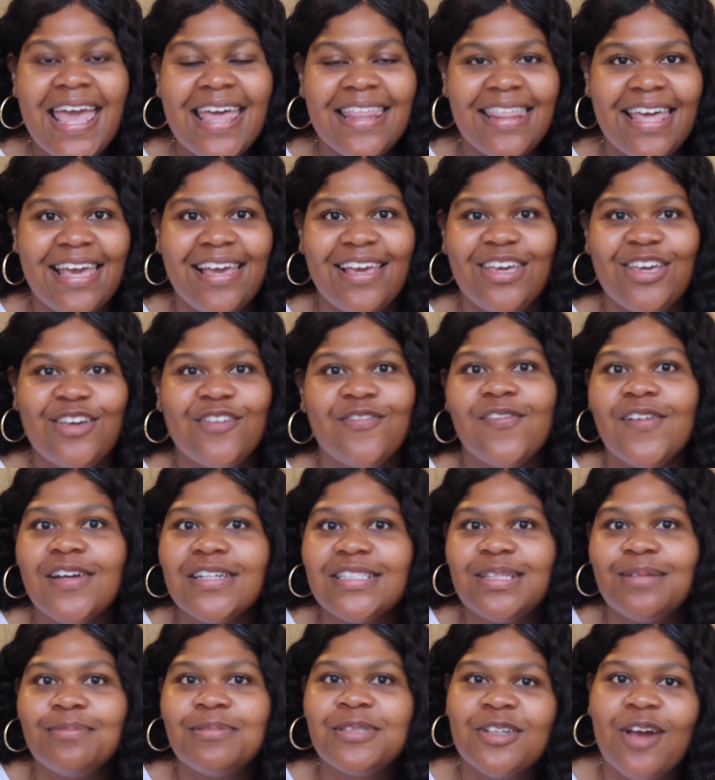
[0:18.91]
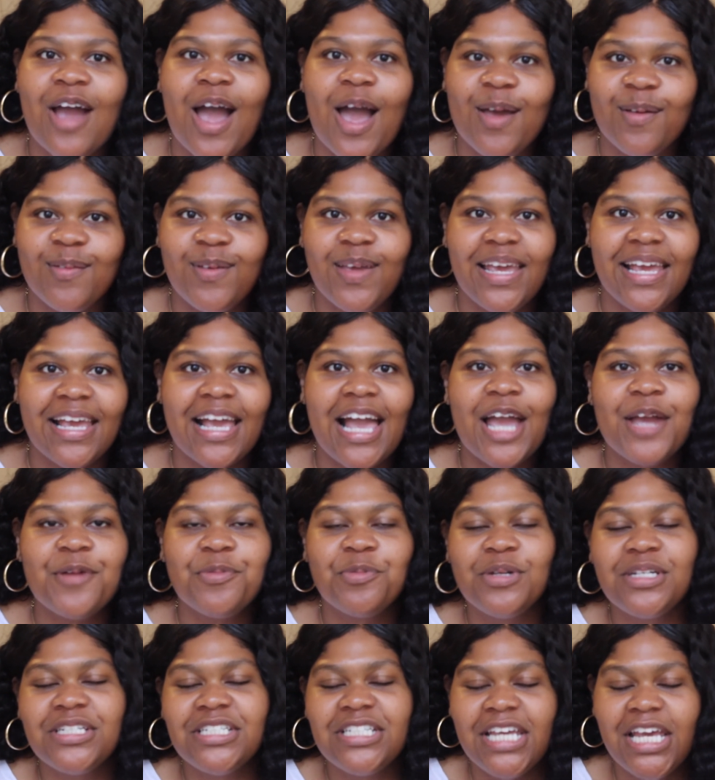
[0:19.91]
Thank you for subscribing. I
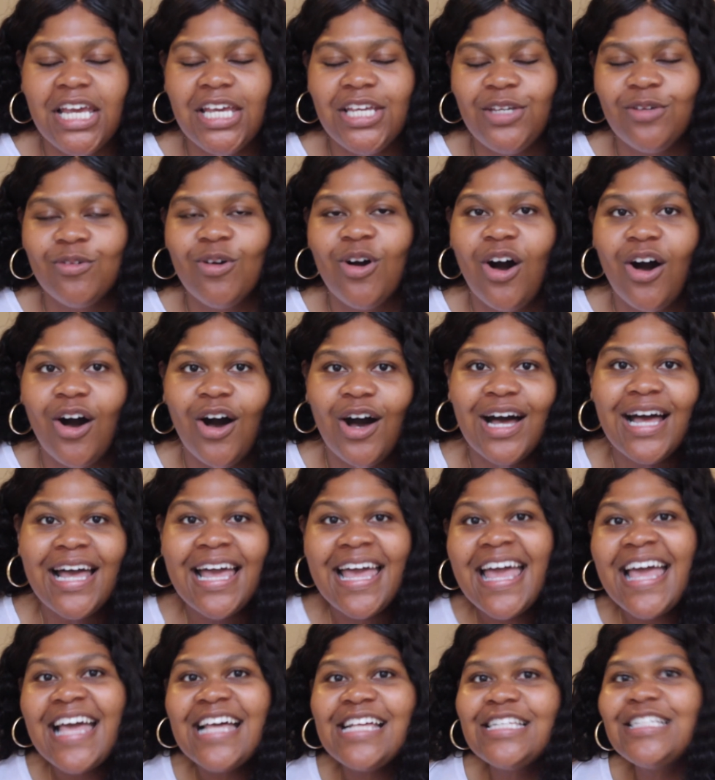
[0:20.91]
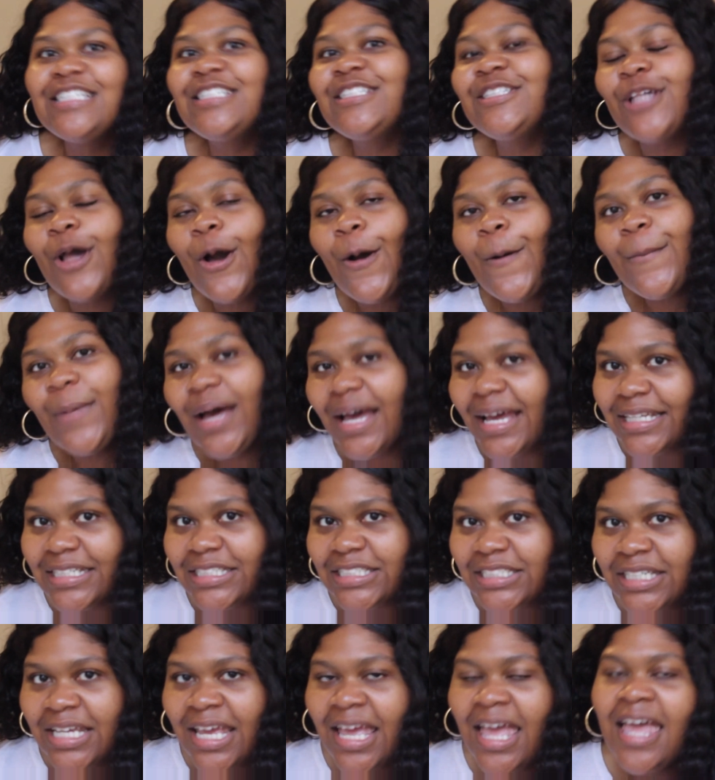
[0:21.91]
appreciate you all so
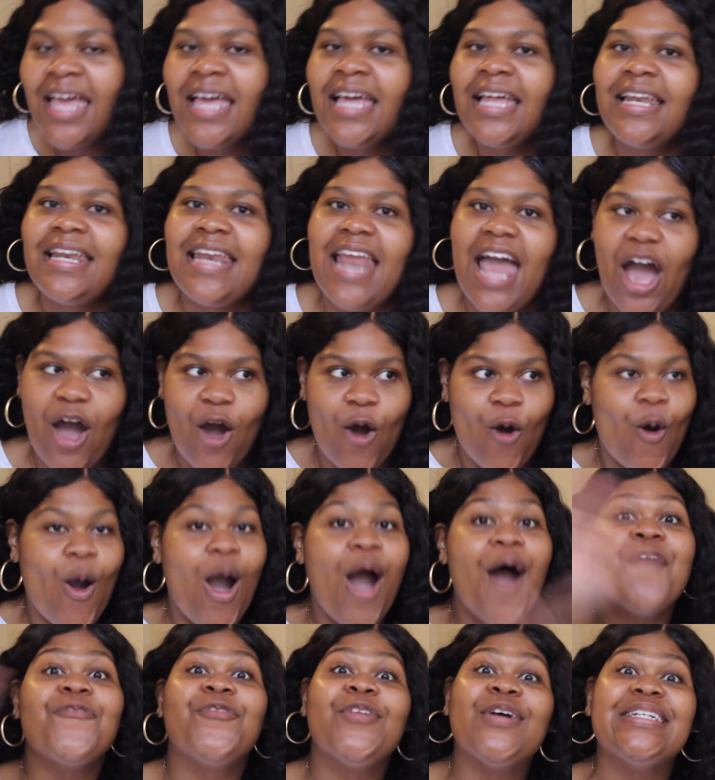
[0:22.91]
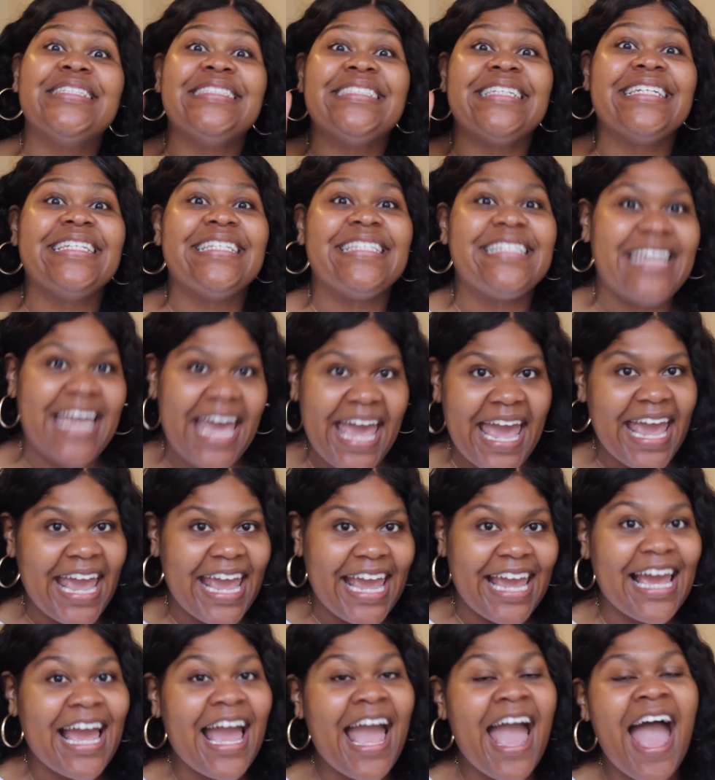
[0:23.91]
much. Now for
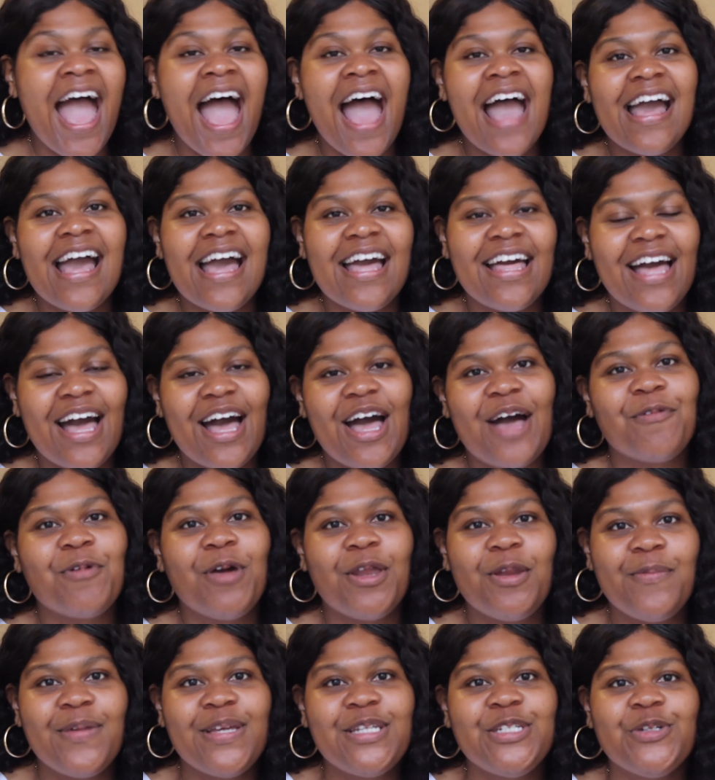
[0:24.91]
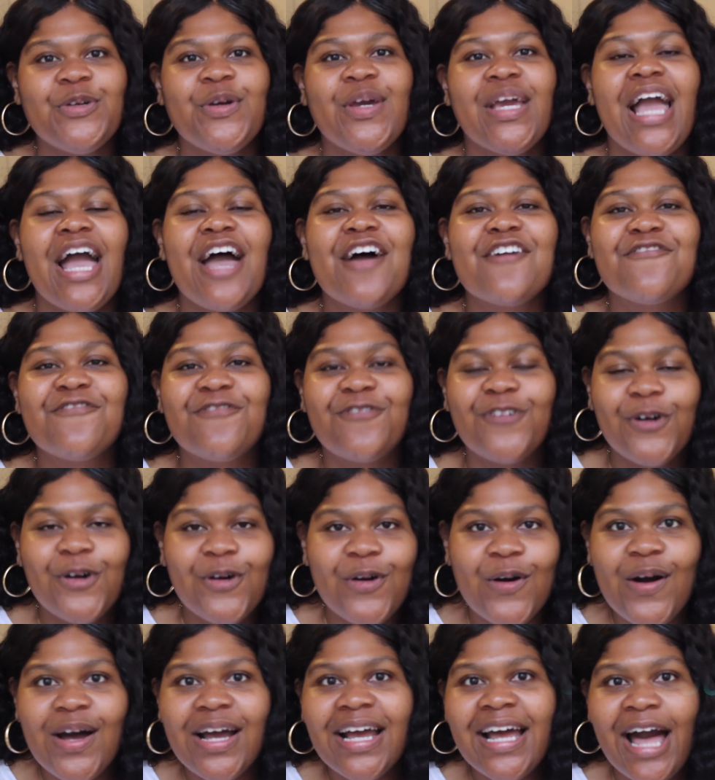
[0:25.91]
today, I'm going to be doing a
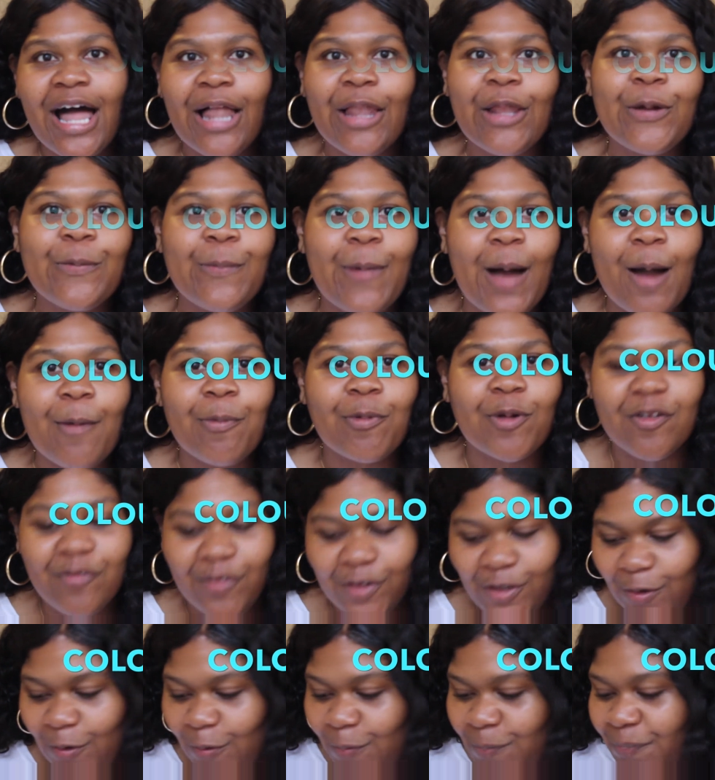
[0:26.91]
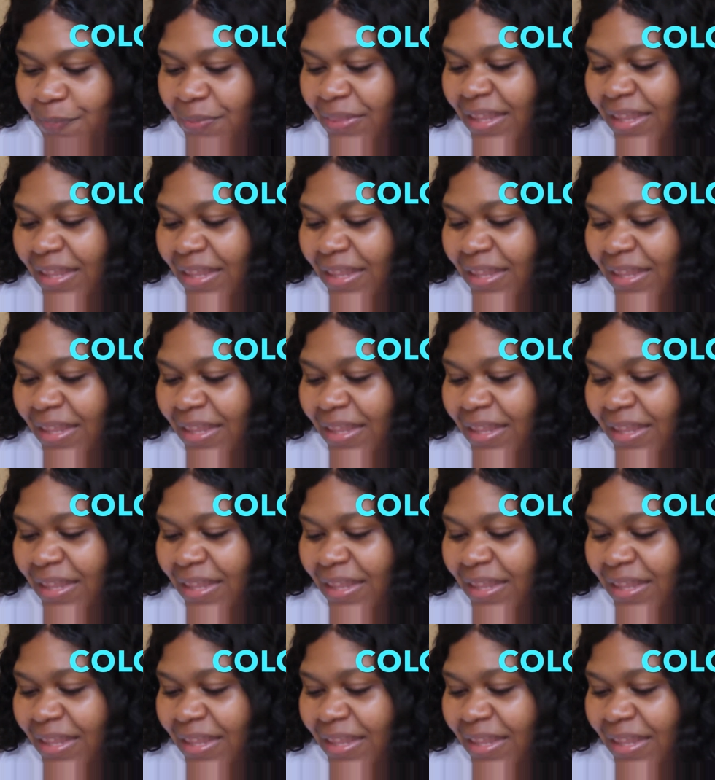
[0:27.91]
full Colourpop review.